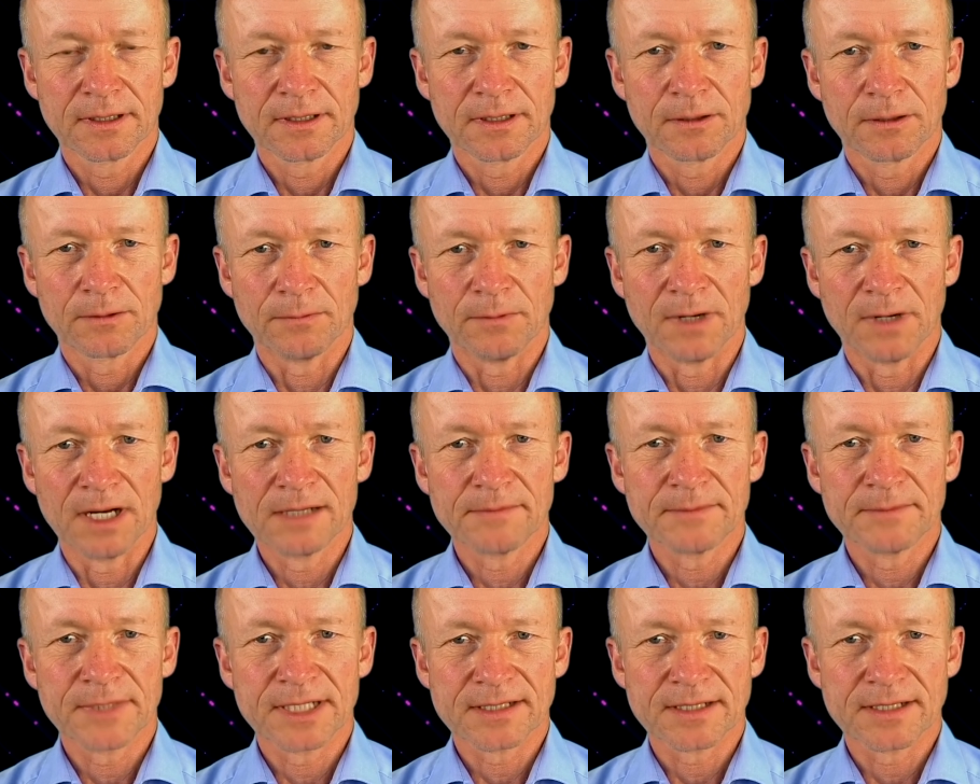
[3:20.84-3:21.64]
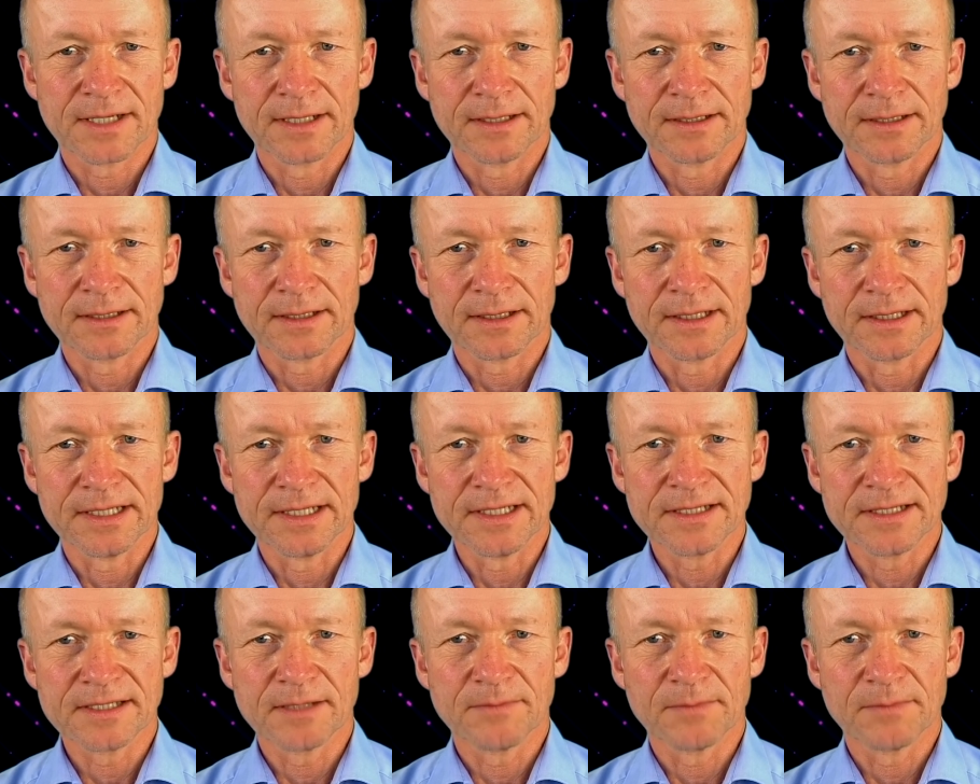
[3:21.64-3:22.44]
while maintaining
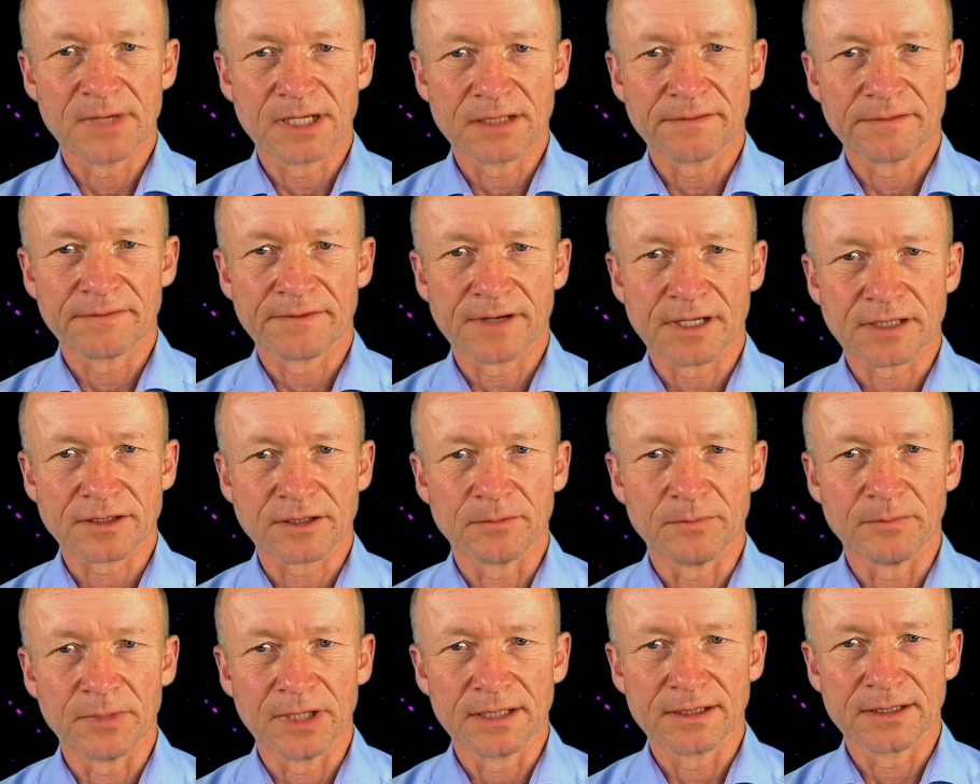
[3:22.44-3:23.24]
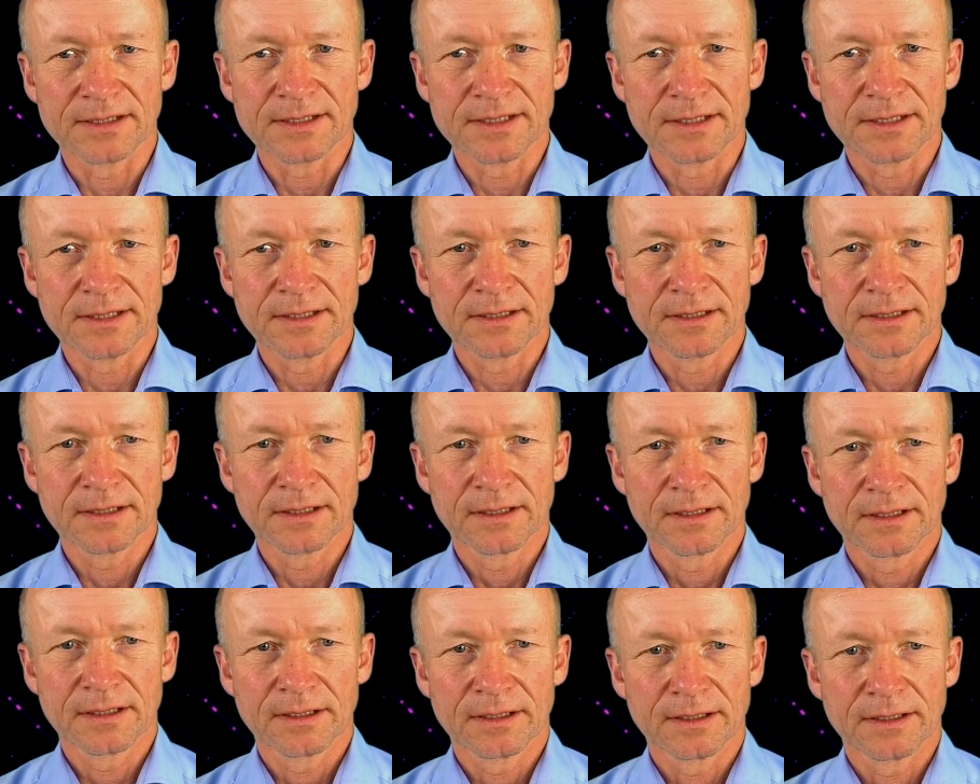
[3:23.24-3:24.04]
easy manufacturability
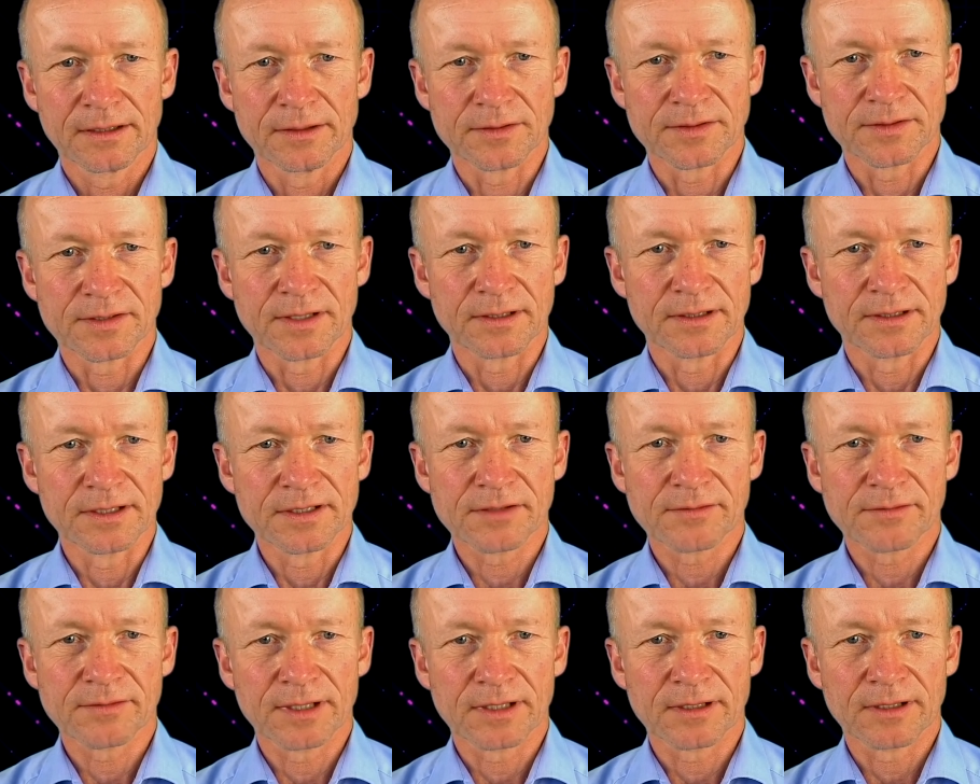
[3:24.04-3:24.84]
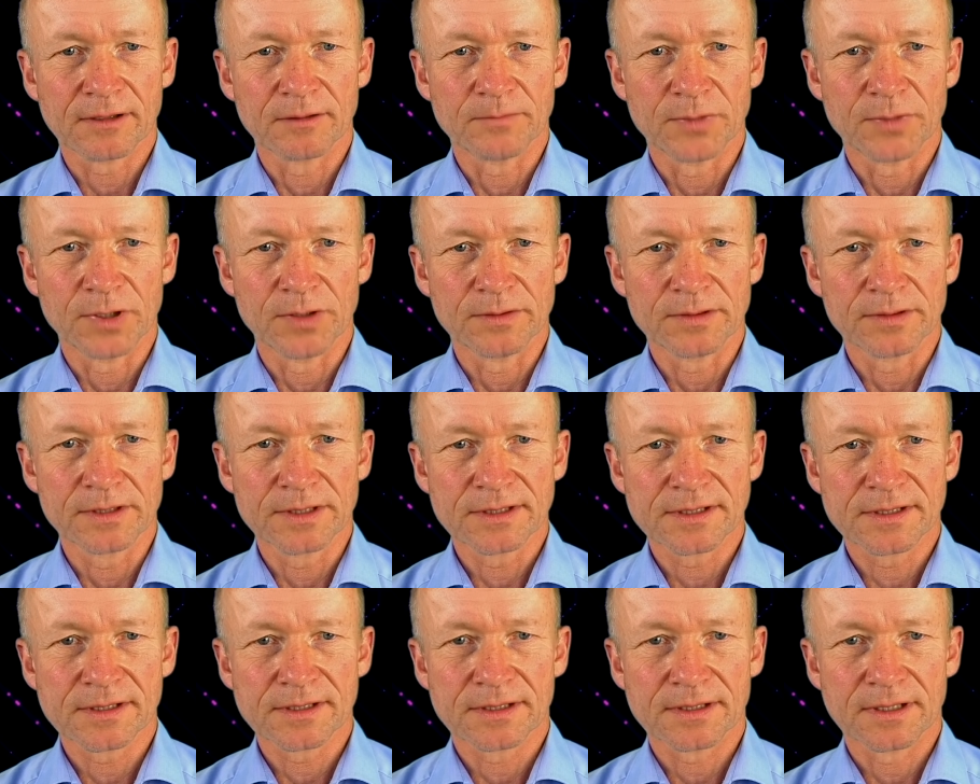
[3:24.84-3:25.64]
using discrete
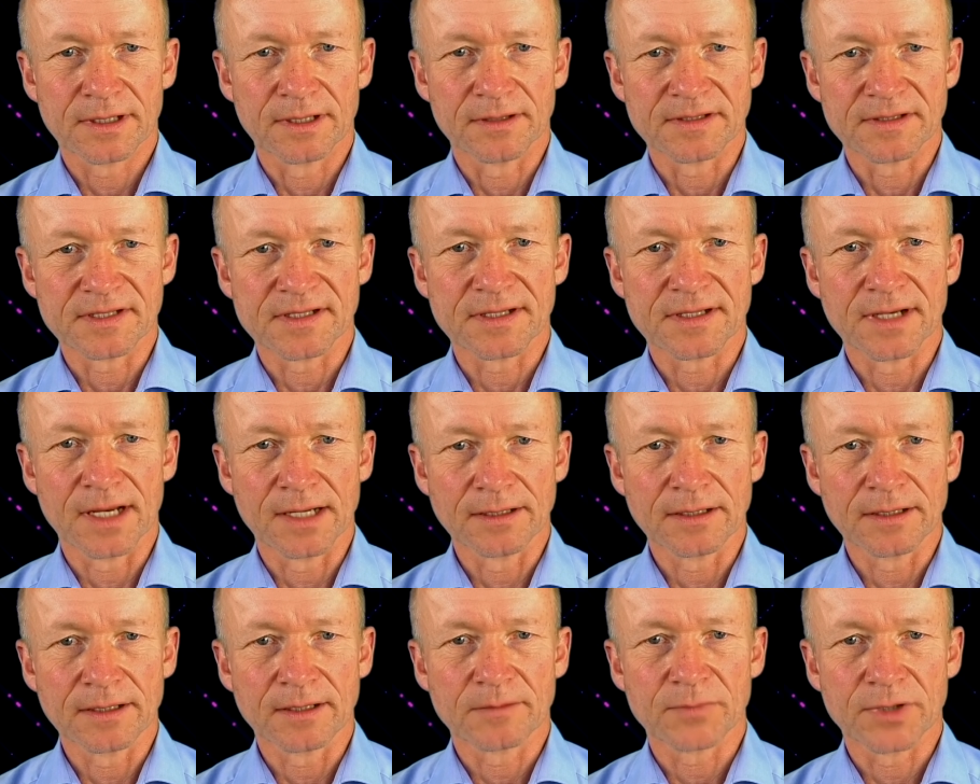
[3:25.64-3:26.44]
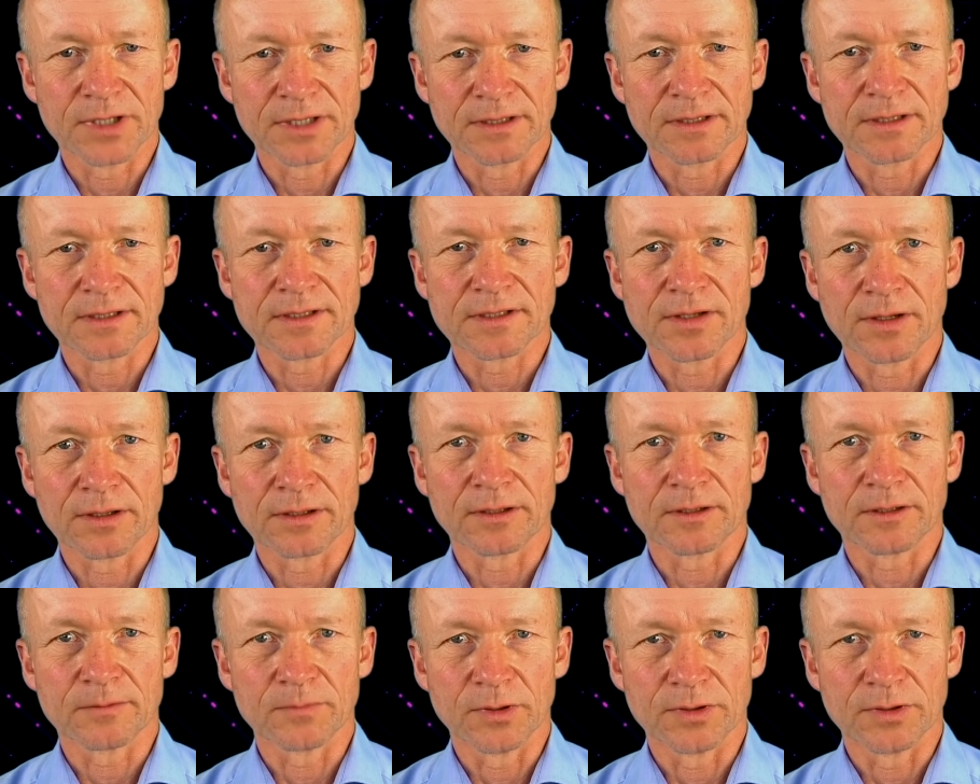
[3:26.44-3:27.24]
components on standard printed
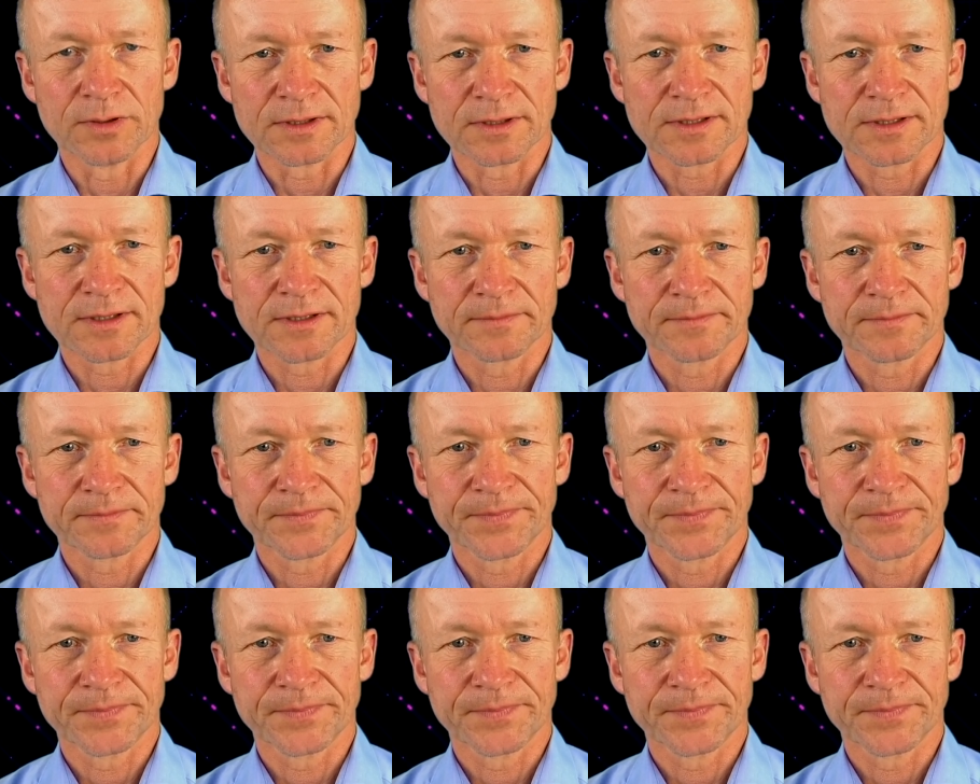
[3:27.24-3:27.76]
circuit boards.